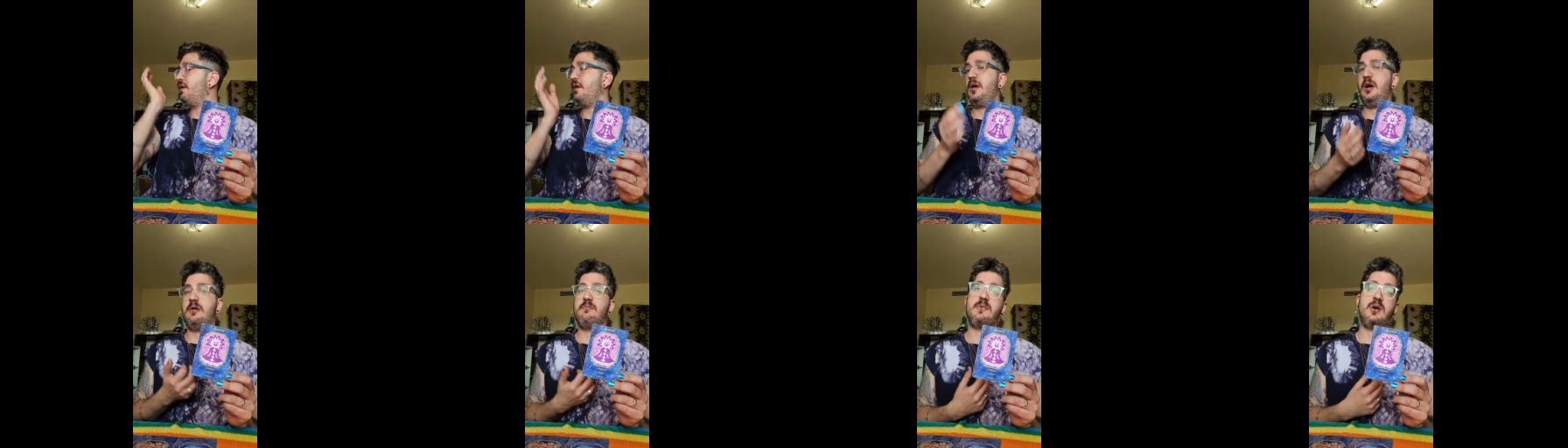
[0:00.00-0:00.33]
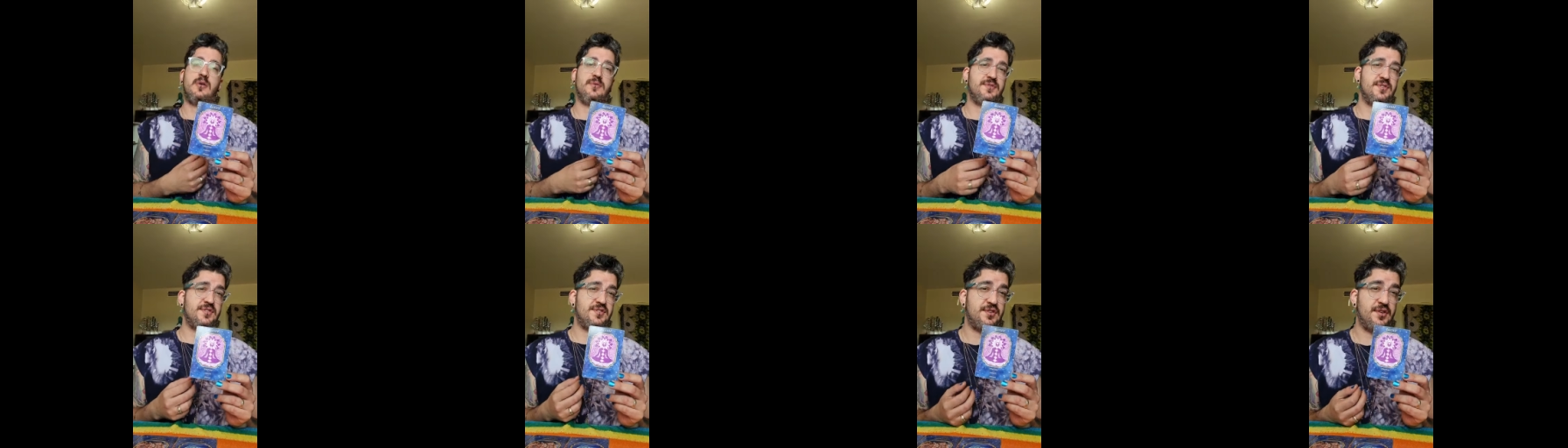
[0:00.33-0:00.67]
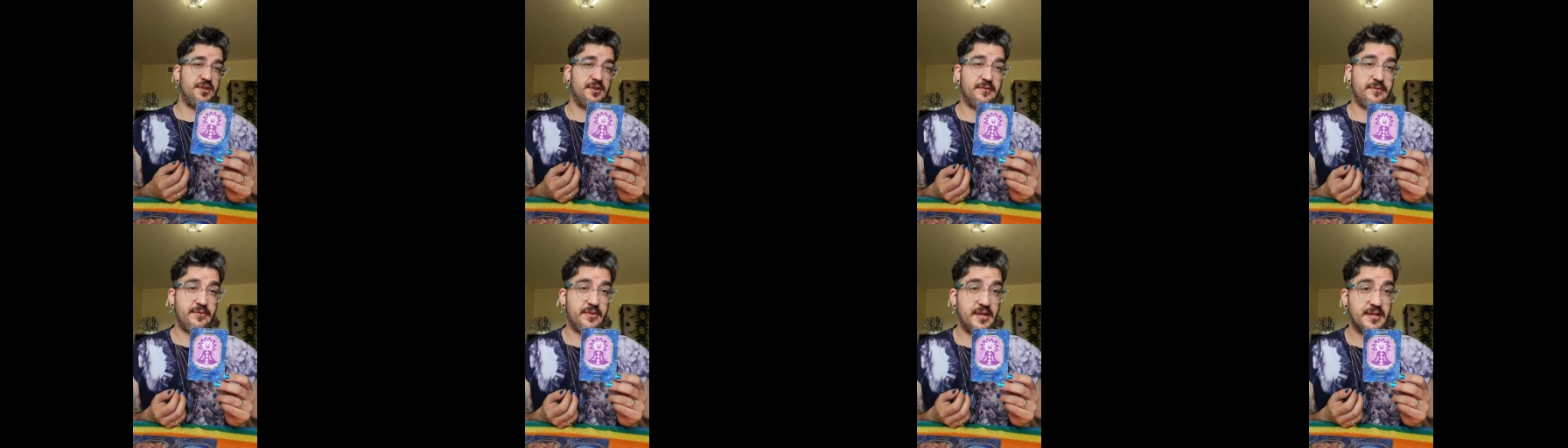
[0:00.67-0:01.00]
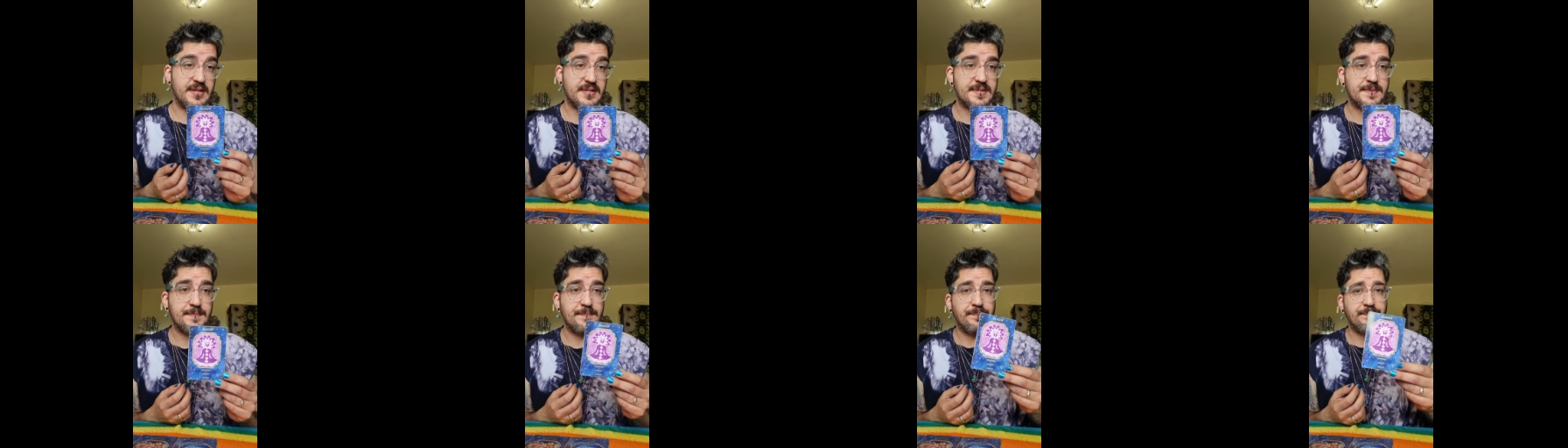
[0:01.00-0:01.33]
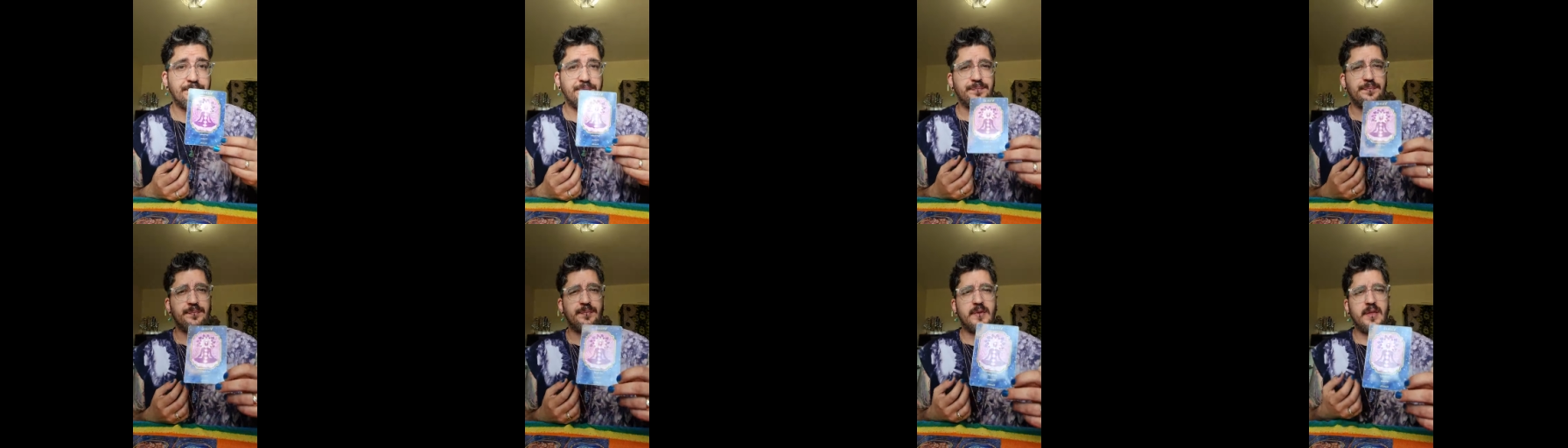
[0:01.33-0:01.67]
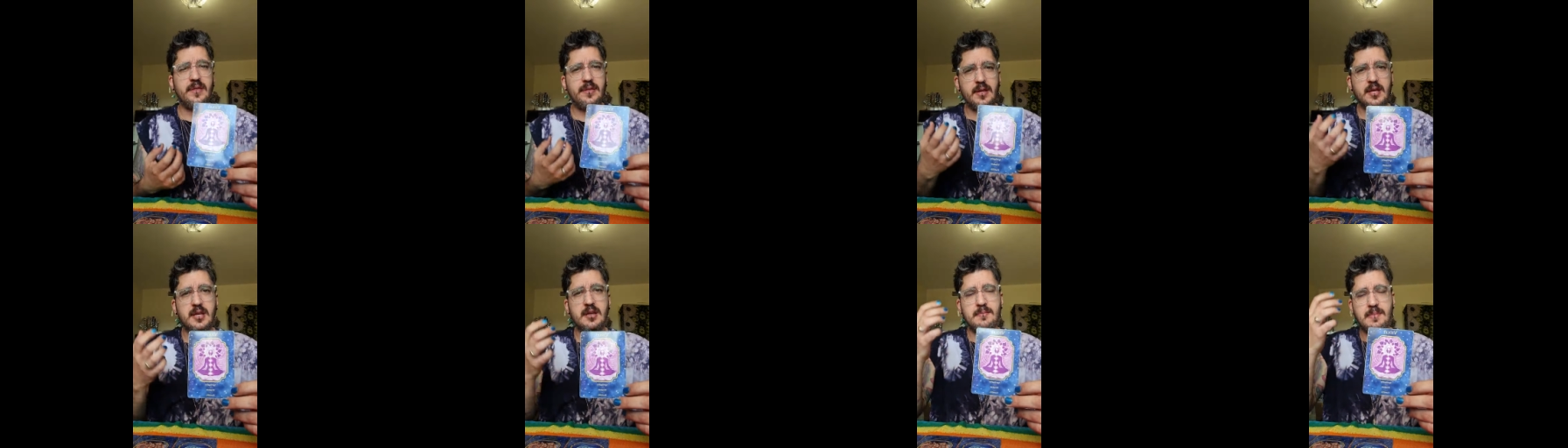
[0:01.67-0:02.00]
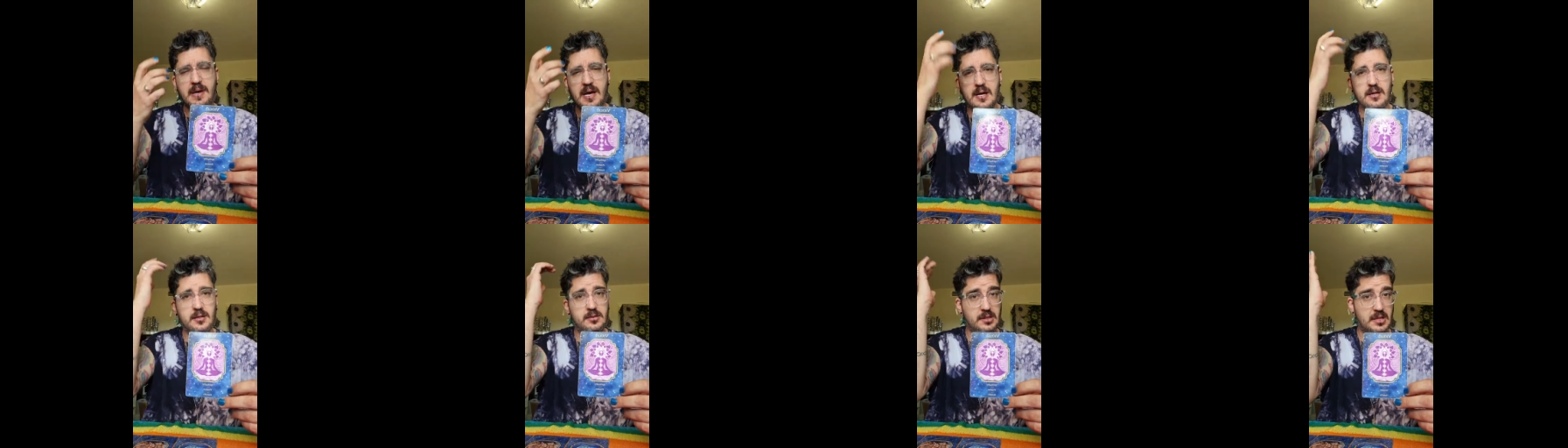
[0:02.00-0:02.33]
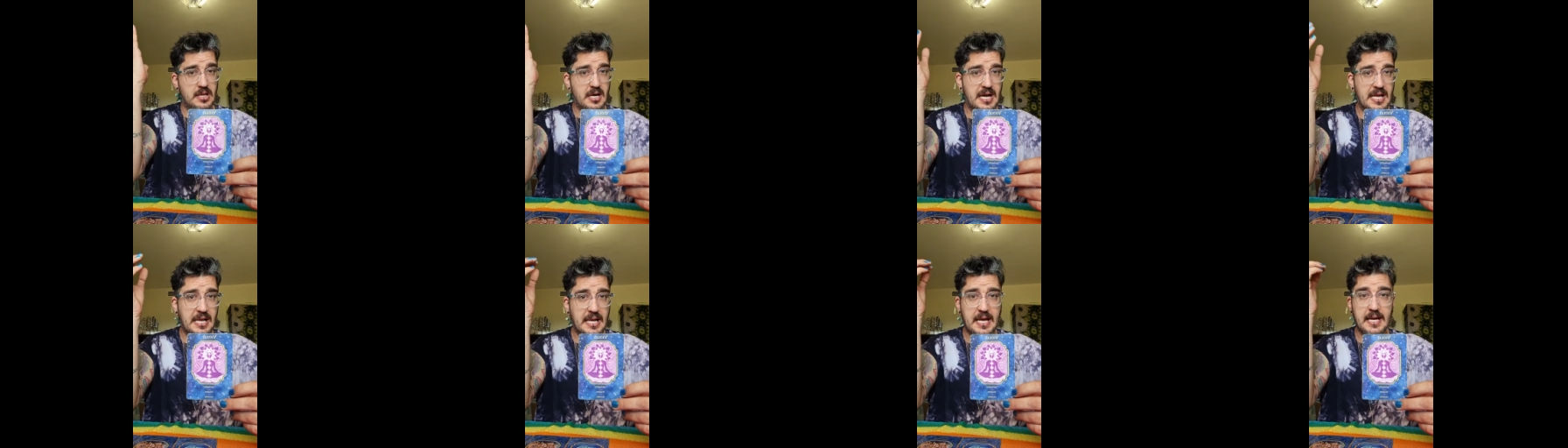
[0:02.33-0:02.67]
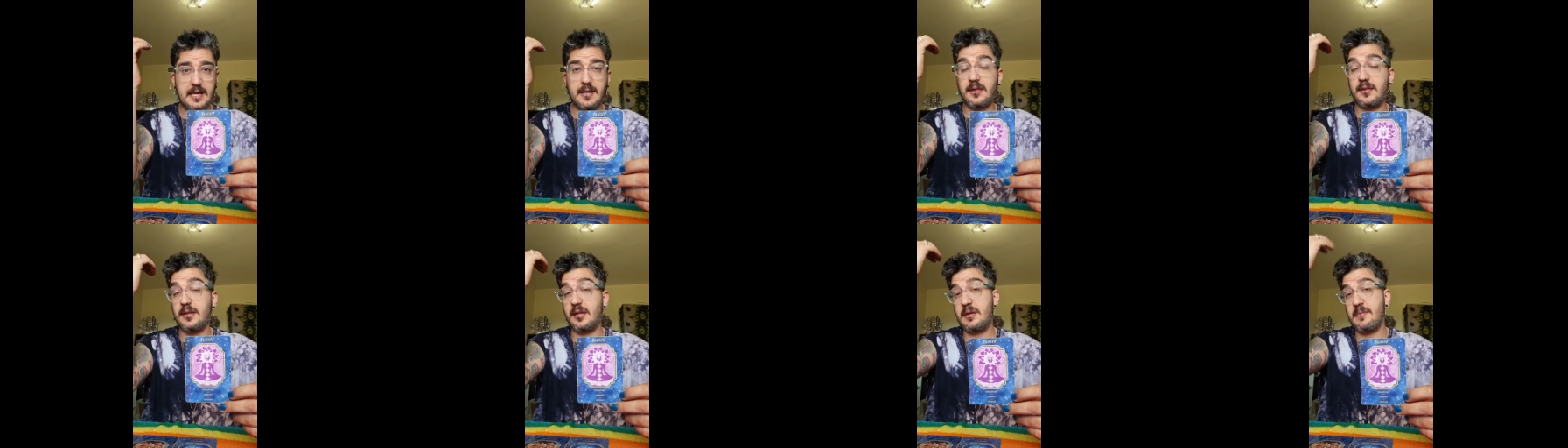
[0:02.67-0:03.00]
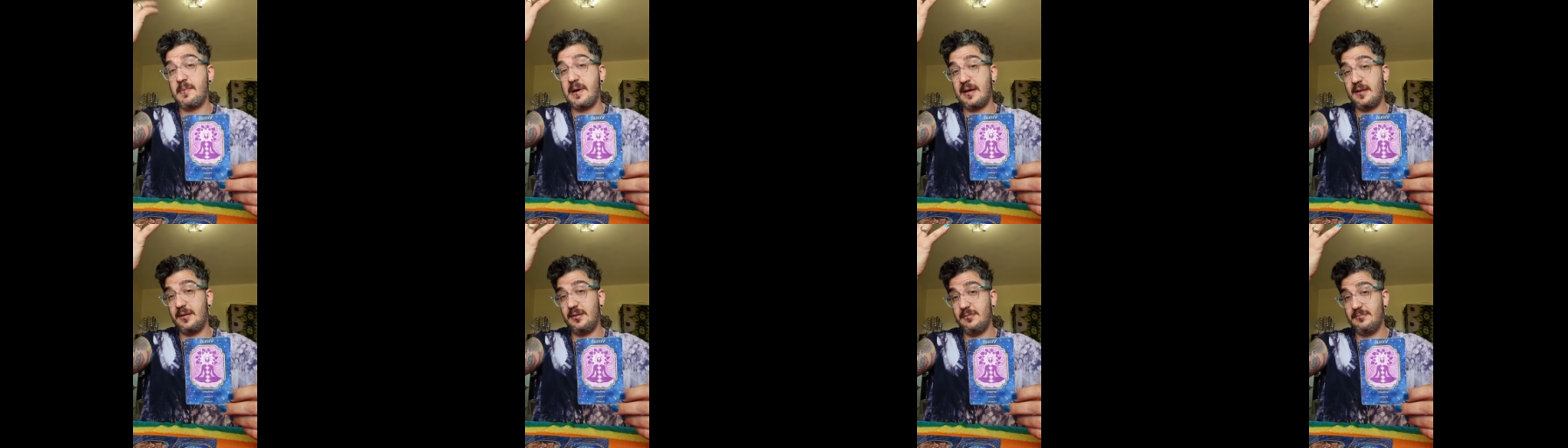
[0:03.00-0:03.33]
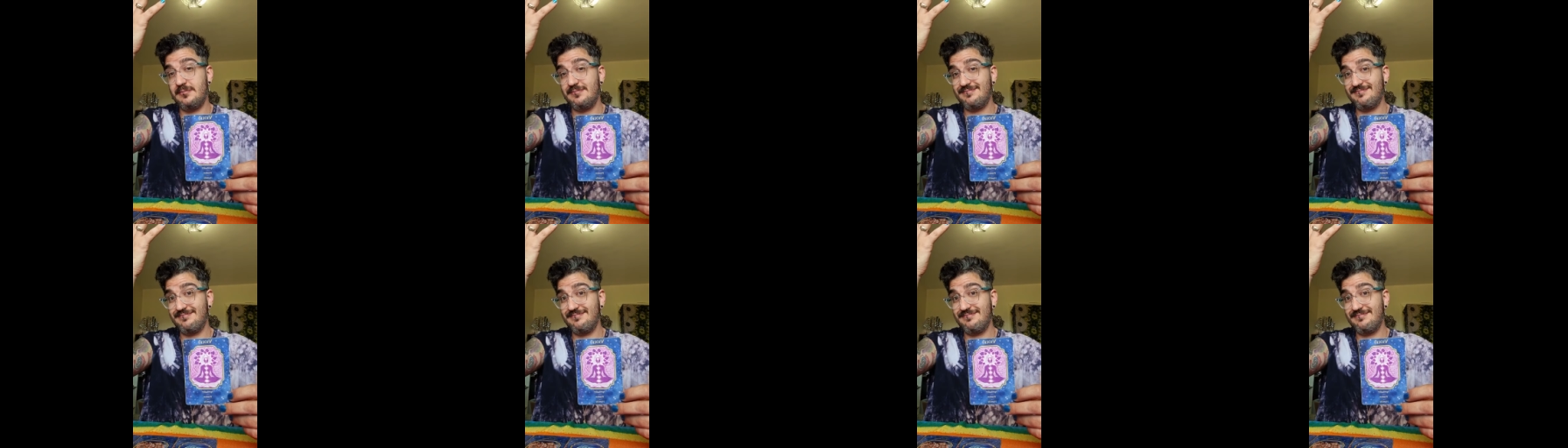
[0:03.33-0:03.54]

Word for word: a multitude of things. Think about lilac, think about